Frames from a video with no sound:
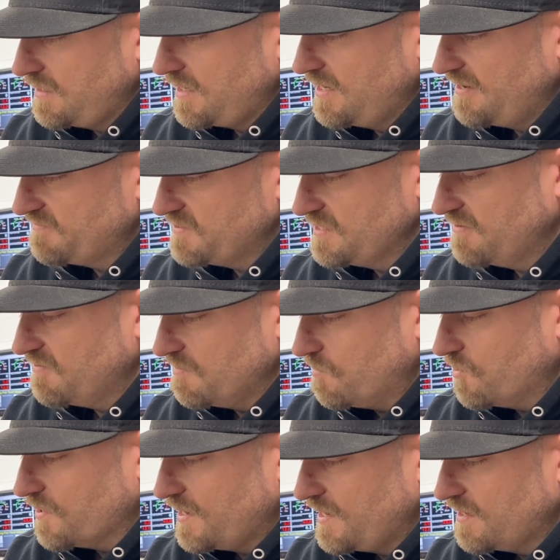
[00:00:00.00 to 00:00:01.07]
I have to give it
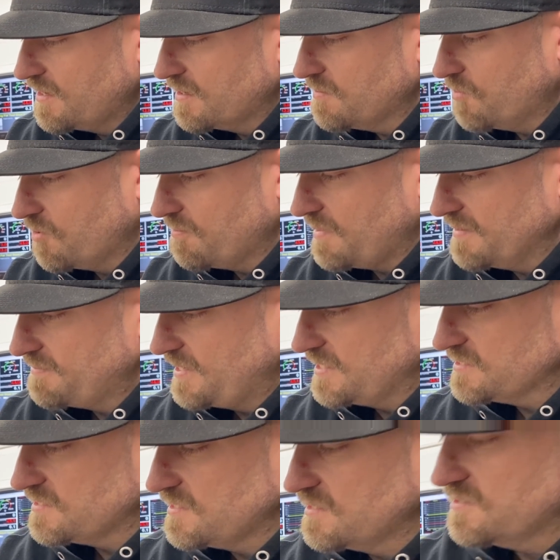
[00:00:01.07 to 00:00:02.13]
more air, more
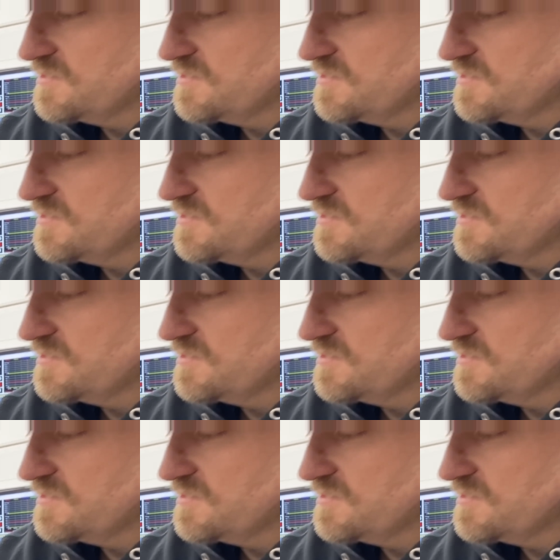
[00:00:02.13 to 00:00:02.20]
bypass air